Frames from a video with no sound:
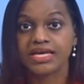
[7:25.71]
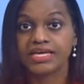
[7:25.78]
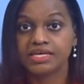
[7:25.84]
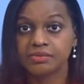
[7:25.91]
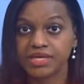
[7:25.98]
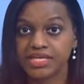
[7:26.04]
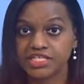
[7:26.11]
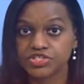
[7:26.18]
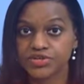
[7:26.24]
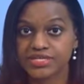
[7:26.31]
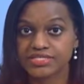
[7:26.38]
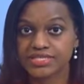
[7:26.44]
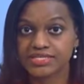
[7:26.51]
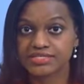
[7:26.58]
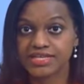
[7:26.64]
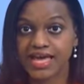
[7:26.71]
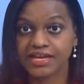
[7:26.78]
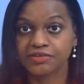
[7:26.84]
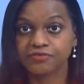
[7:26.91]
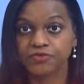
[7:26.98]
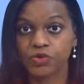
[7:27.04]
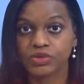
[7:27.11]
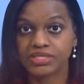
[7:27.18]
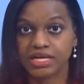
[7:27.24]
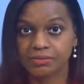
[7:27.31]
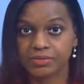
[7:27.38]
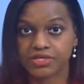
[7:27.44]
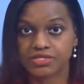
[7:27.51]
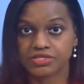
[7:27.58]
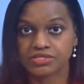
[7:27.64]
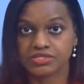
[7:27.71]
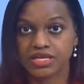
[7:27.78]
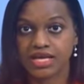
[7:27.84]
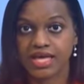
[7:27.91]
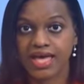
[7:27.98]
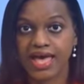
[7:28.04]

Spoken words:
email addresses, and phone numbers.